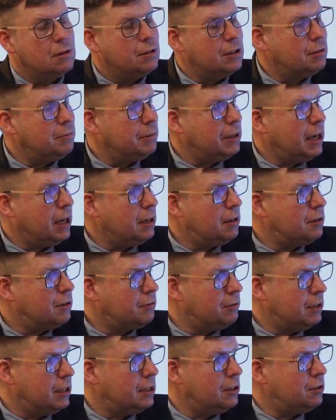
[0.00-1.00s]
that we had
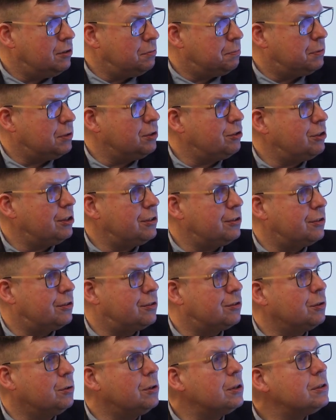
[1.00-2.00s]
related to projects is
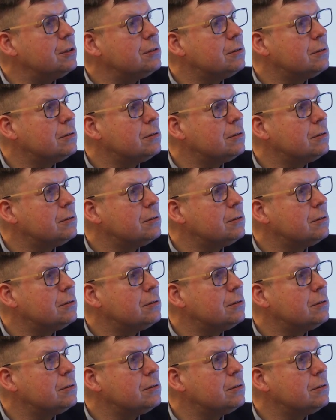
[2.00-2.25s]
stored.